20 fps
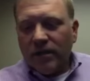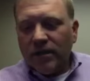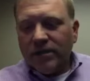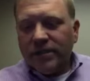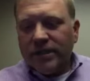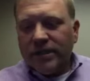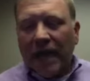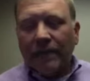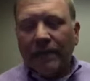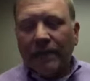
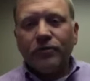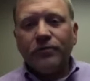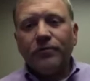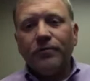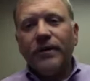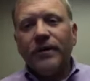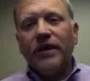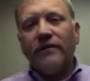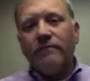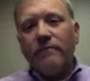Chapter
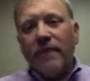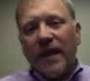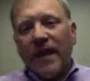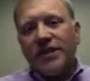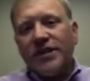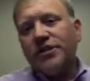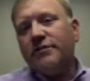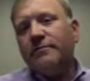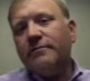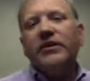3 of
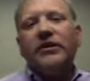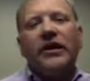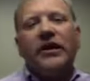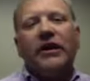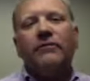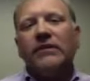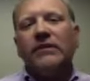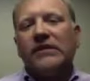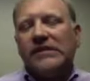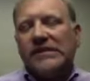Managing the
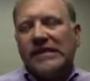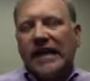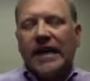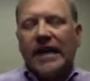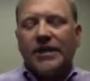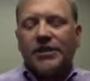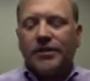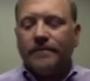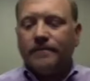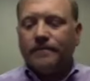Millionaire Real Estate
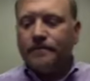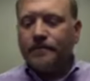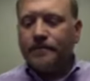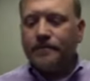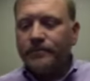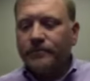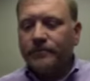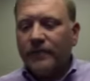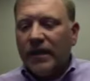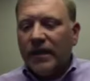Agent.
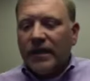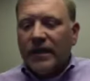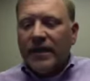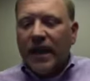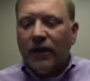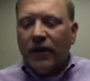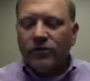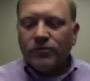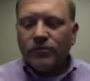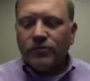
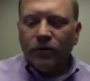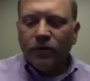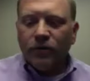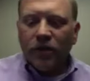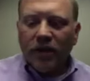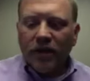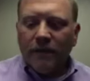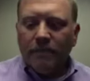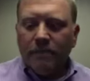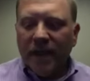Now, as we're
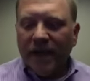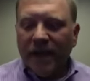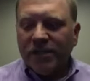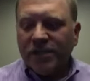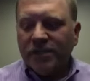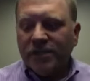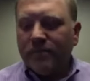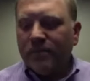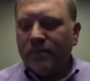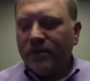looking at
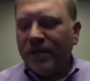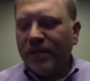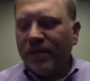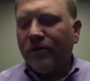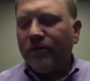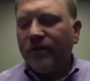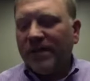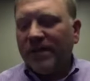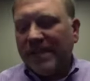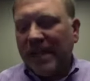Managing the
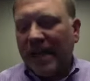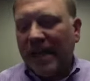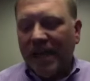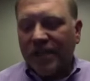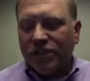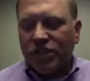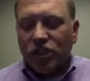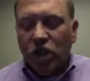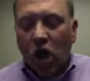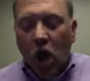Millionaire Real Estate
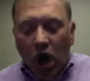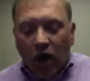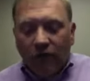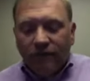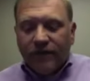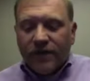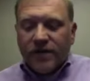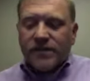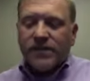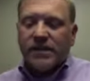Agent's
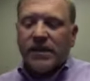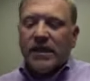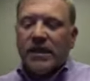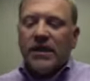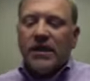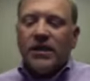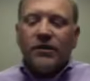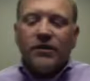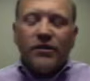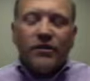office,
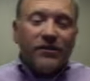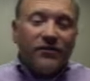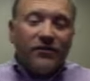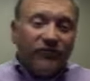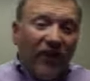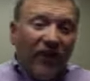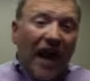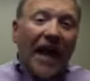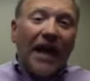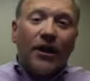there's
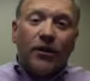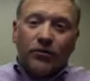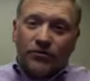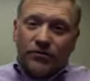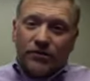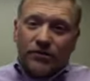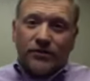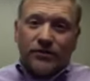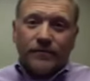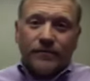
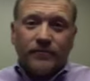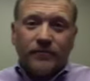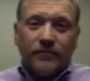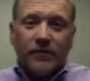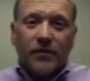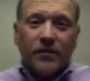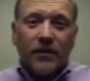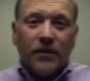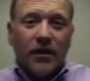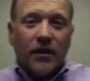files.
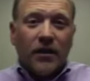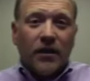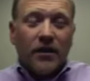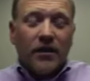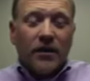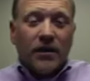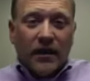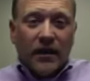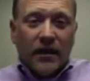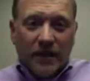
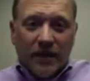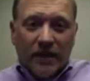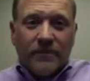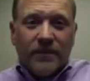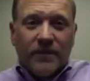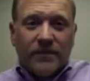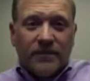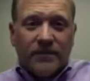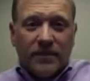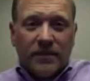I
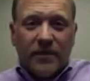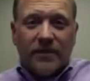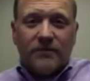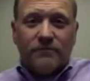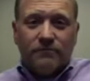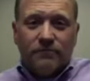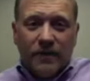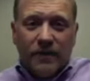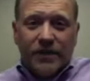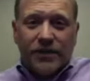mean,
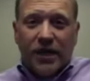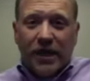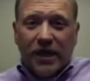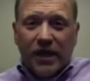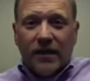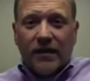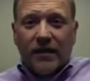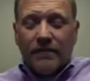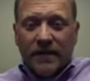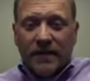raise your
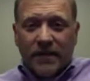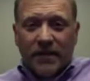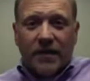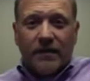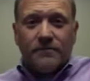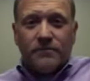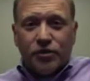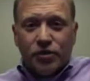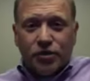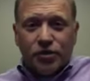hand. I mean,
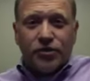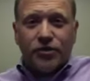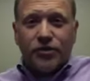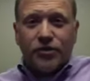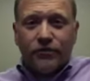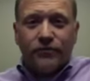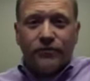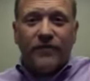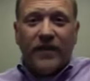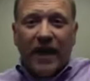I'm sure
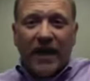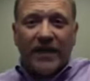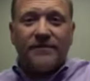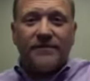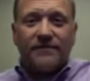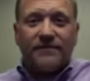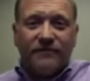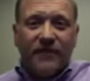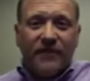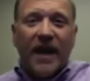you've got
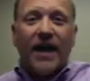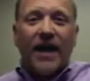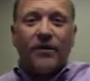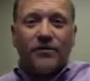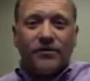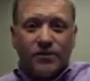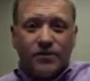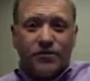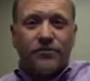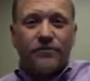some
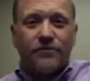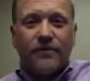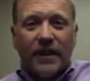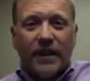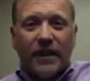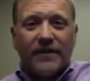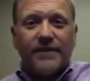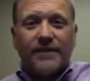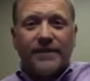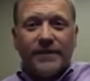files that you've
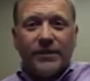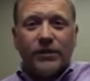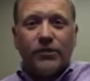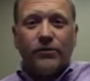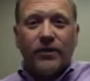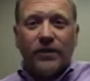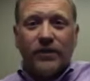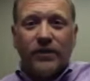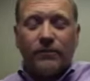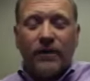got to deal
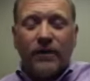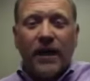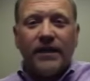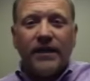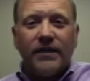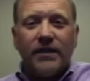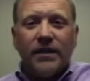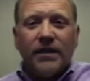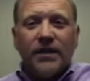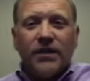with,
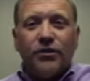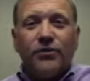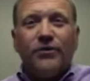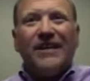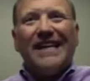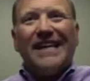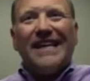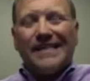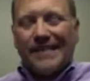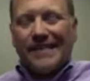right? You
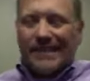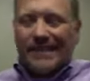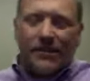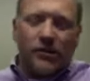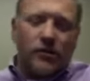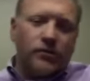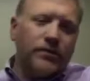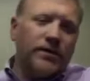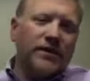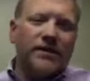get to
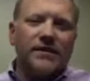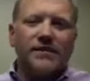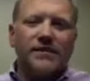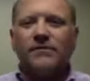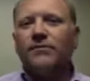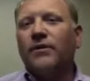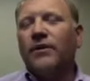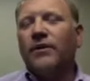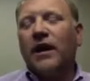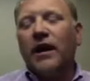deal with, is
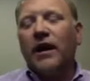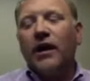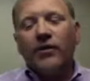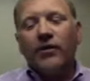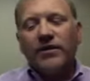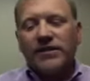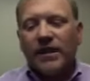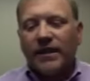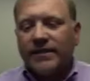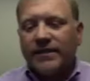what I
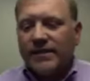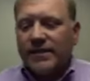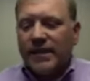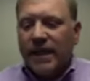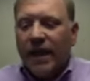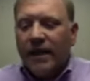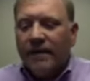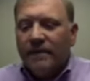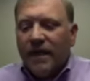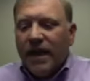always like to
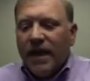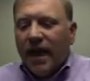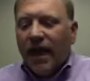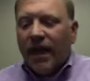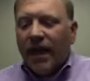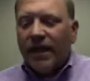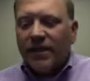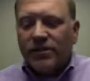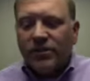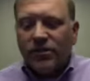say.
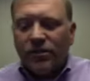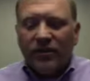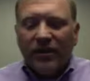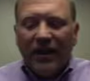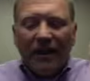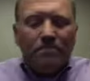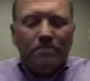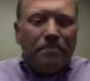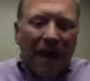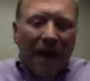And so you
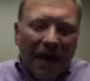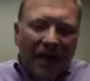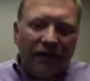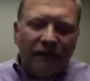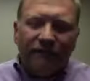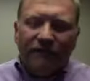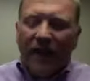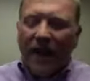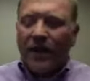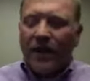got
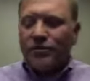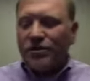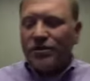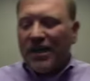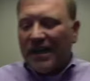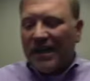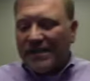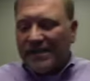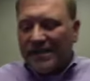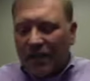buyer files, you
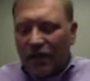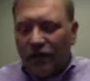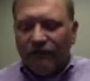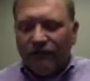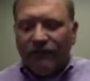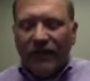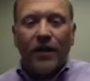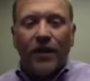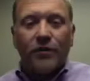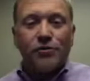got seller
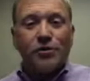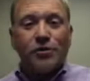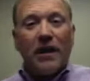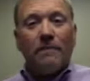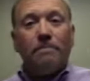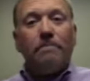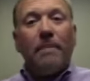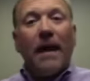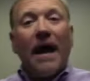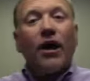files, you
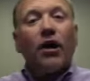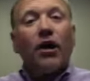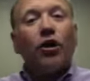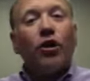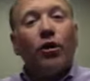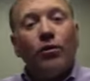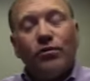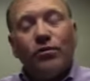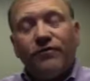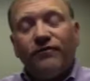got buyer
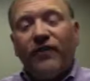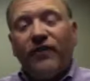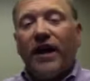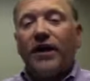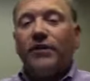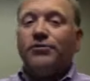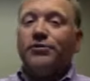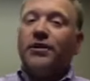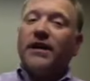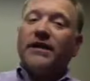closed
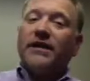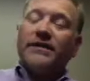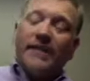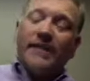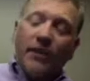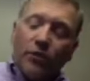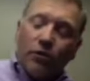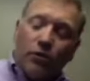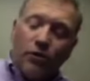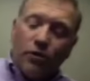files, you got
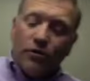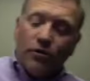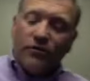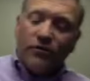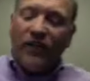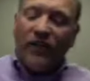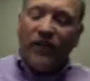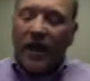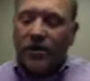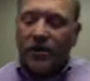seller
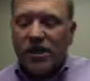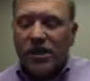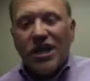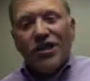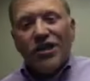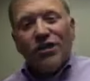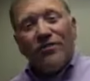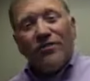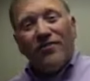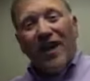closed files,
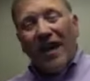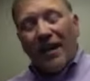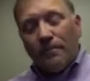you've got